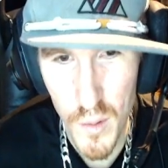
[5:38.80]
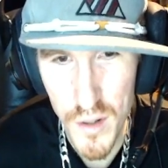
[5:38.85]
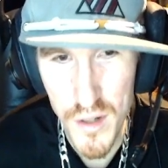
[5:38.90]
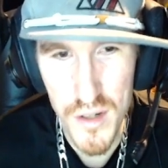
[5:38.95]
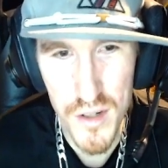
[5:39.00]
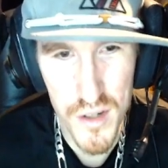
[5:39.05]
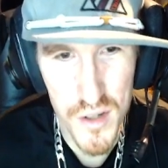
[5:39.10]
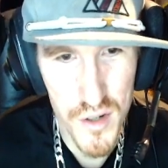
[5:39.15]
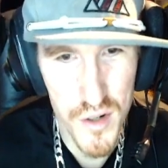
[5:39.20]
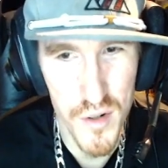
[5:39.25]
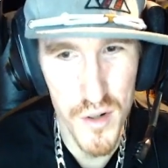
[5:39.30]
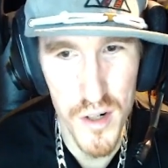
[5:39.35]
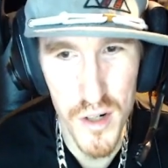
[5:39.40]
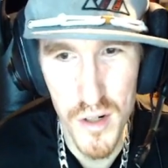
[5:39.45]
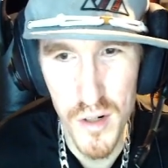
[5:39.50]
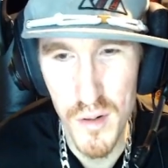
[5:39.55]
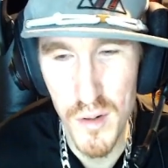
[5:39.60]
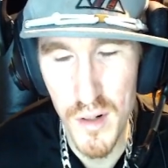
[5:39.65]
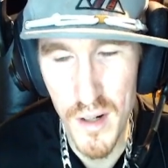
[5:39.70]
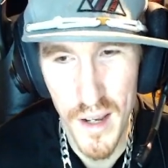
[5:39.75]
is
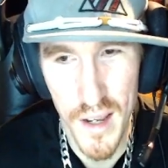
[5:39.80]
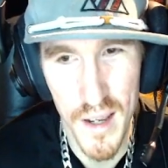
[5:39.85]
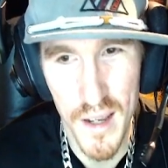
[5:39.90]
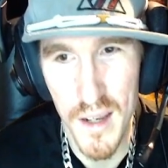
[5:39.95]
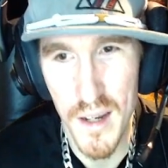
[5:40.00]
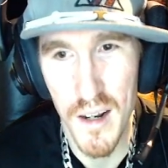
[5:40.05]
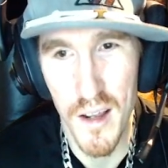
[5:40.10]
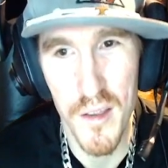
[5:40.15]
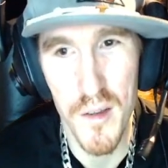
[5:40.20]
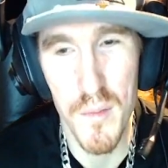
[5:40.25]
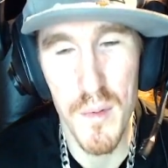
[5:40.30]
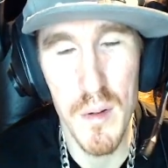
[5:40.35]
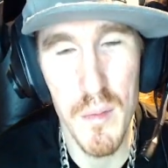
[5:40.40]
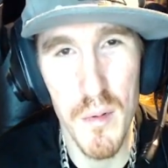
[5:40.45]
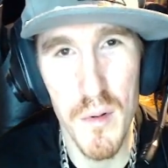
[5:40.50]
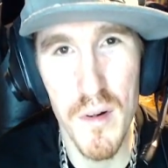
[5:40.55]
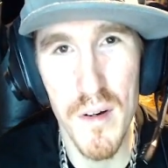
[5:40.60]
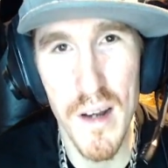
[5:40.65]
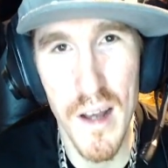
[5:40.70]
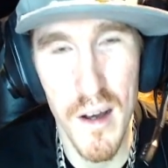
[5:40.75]
true, and other people
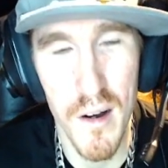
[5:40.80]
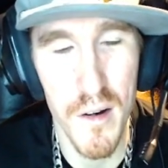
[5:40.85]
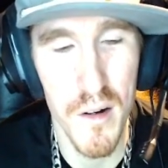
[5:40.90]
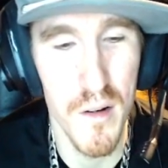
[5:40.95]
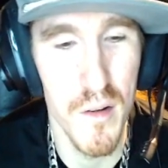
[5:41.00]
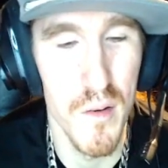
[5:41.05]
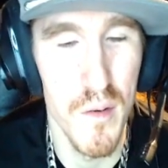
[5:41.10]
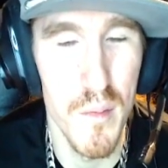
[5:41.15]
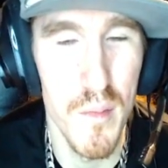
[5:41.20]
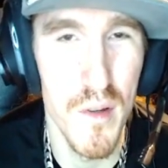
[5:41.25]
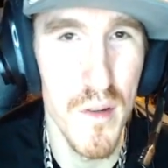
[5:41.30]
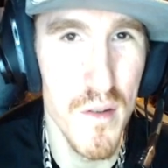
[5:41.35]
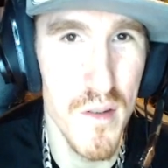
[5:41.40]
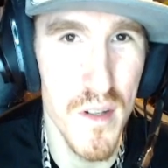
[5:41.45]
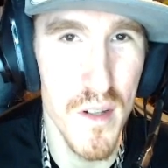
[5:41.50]
are now going to abuse it.